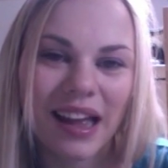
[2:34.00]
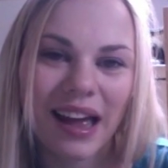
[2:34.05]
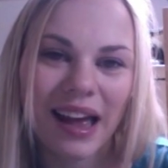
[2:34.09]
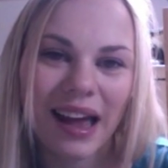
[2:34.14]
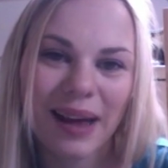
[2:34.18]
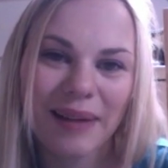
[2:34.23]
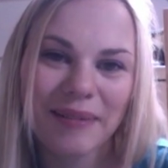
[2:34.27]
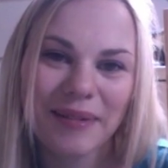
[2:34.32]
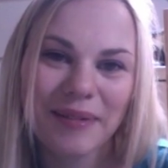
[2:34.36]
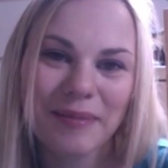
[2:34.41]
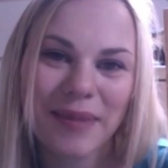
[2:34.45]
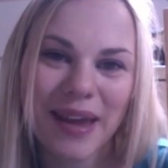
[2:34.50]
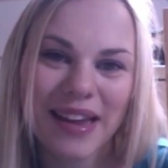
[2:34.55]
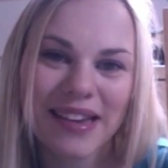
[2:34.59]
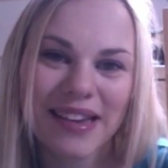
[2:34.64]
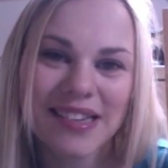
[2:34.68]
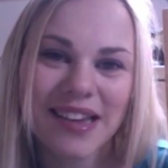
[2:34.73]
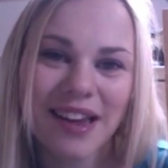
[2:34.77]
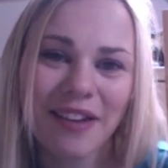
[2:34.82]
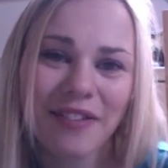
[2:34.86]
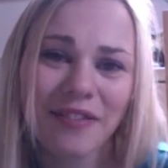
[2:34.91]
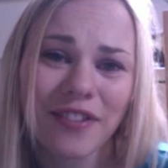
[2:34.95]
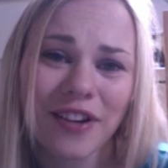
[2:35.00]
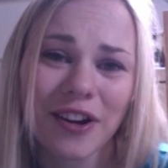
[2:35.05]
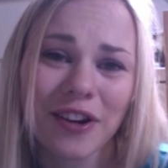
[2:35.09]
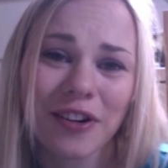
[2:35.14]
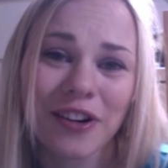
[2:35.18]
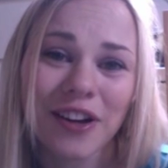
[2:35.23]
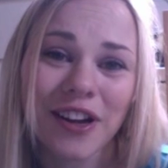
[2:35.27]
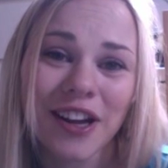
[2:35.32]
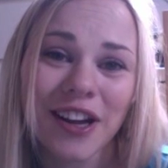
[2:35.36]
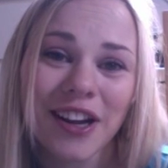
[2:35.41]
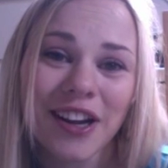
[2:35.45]
It makes her
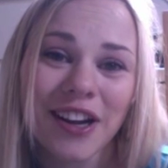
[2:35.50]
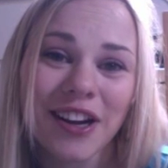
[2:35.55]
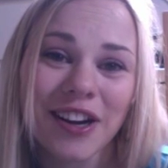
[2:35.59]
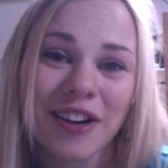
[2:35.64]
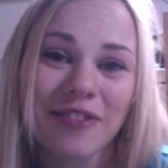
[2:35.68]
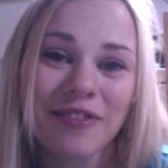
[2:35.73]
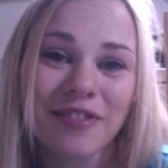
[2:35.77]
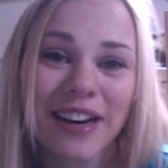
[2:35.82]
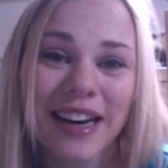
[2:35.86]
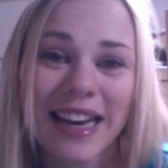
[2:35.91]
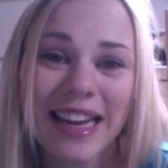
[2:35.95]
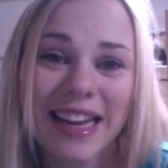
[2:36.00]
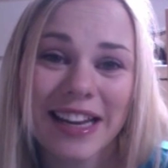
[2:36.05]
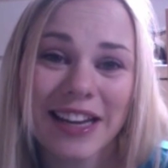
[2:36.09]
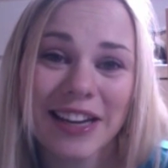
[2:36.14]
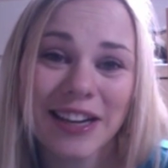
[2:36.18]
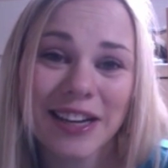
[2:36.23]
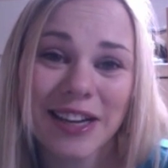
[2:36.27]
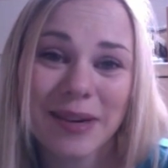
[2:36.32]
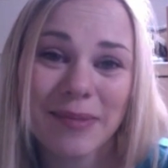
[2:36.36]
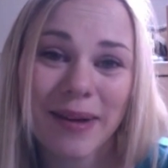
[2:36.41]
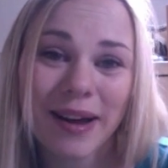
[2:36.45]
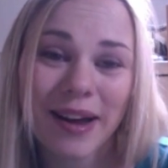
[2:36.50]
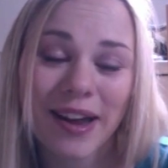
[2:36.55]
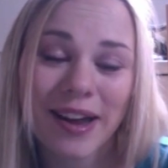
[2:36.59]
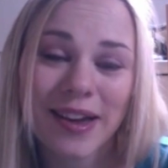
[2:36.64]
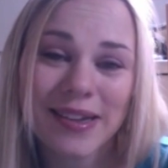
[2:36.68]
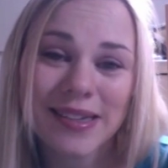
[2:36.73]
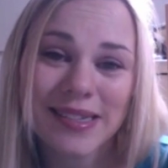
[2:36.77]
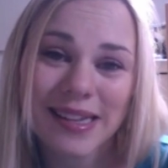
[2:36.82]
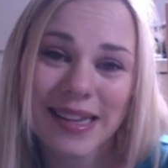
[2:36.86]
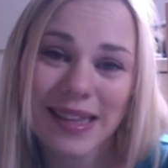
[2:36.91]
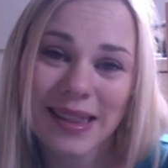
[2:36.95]
feel really good about
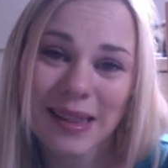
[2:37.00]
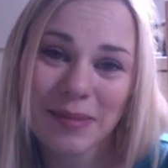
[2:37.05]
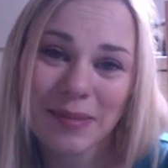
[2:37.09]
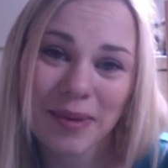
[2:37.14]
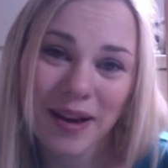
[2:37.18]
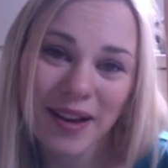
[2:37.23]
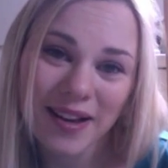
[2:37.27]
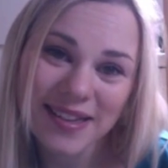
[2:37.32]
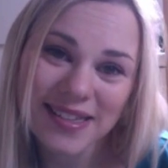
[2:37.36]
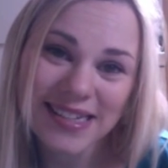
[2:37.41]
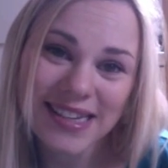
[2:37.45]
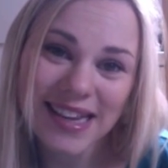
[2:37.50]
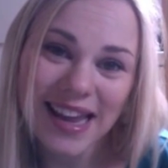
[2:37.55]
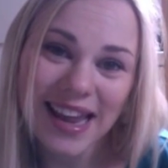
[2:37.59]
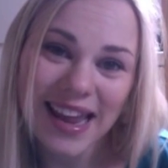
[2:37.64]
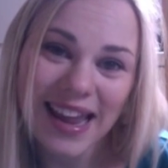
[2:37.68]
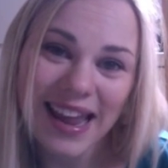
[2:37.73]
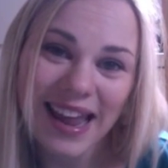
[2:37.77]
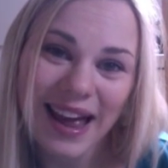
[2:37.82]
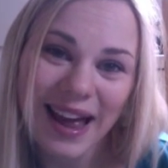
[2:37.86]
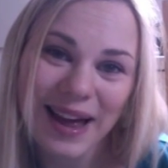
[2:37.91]
hosting the party.